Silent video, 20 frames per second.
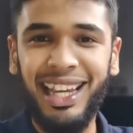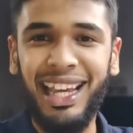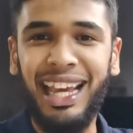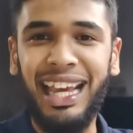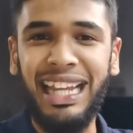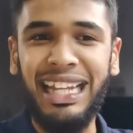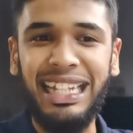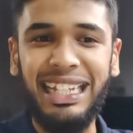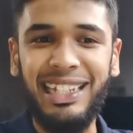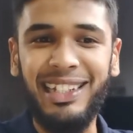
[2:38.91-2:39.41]

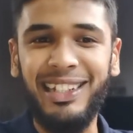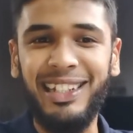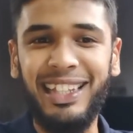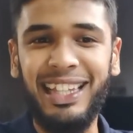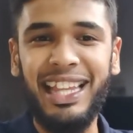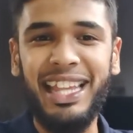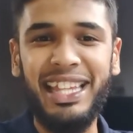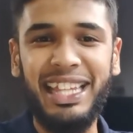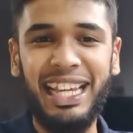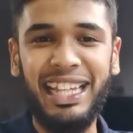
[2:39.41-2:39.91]
and
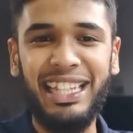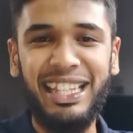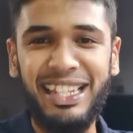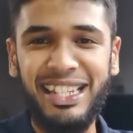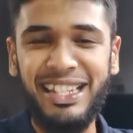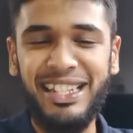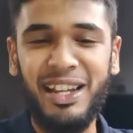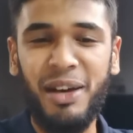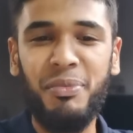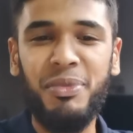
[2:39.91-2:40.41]
that
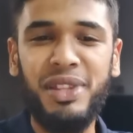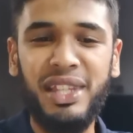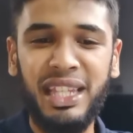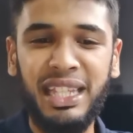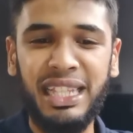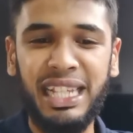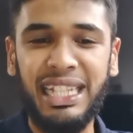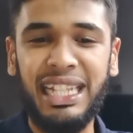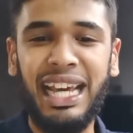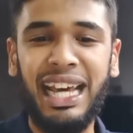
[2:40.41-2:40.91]
is
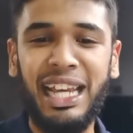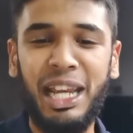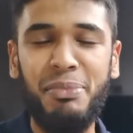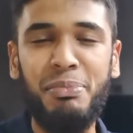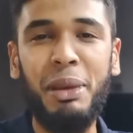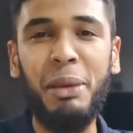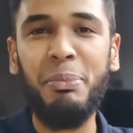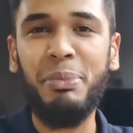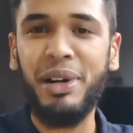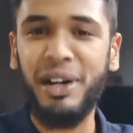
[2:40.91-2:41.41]
something that I
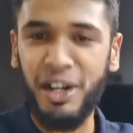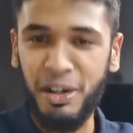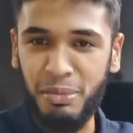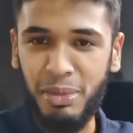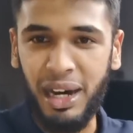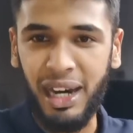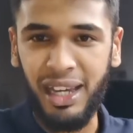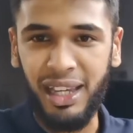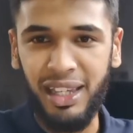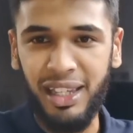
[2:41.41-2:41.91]
remember
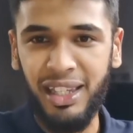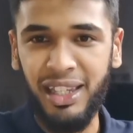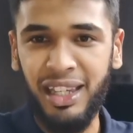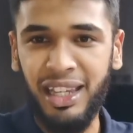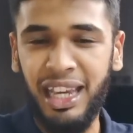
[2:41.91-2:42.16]
by